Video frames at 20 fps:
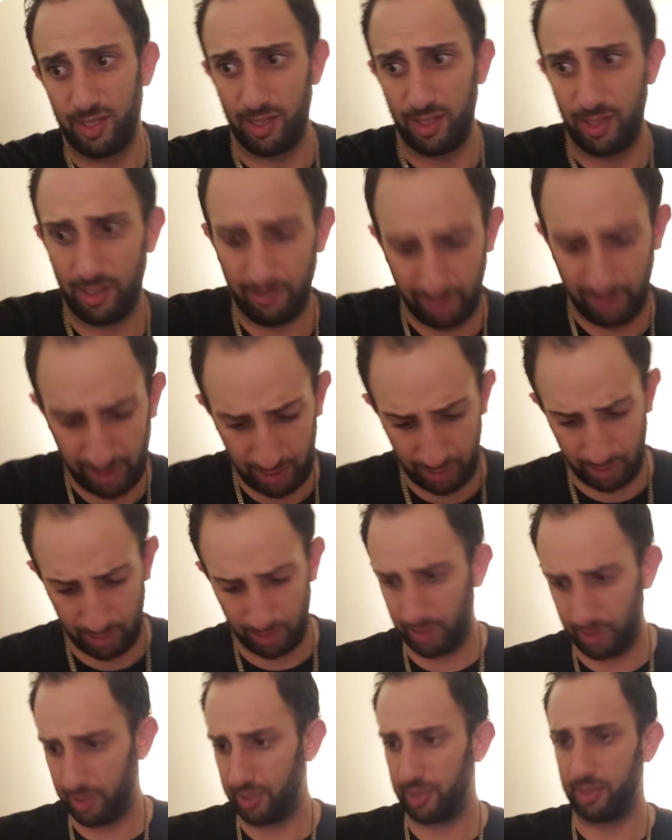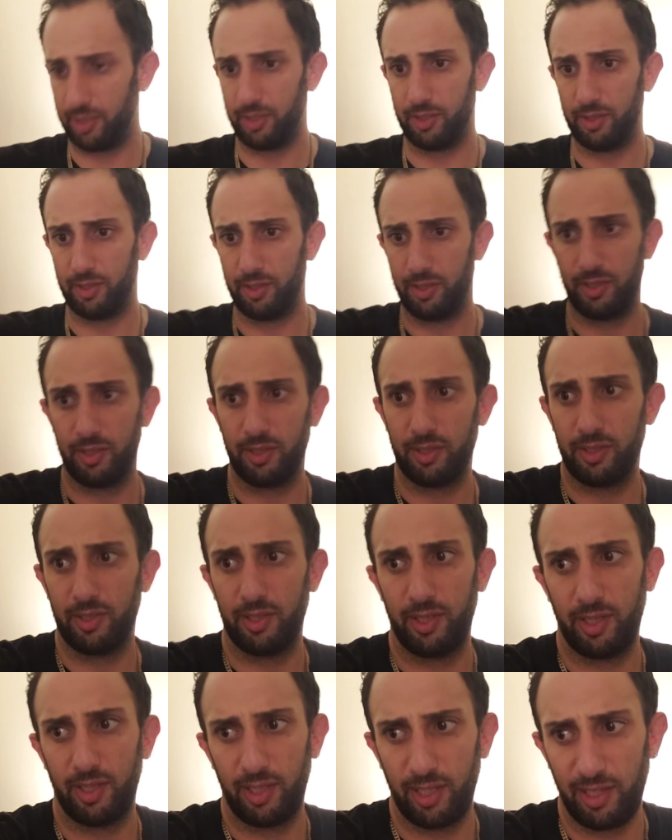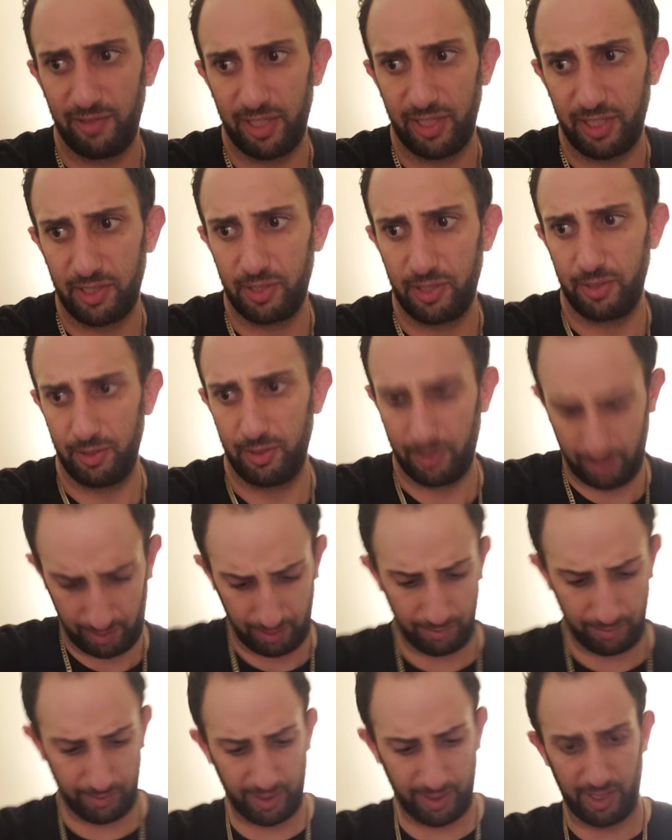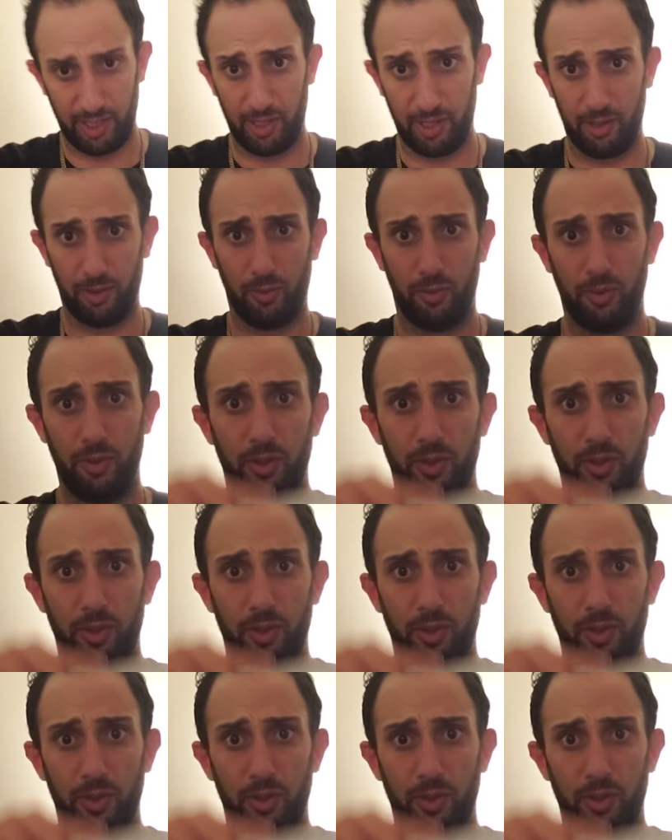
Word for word: Love it. Love it. Here we go.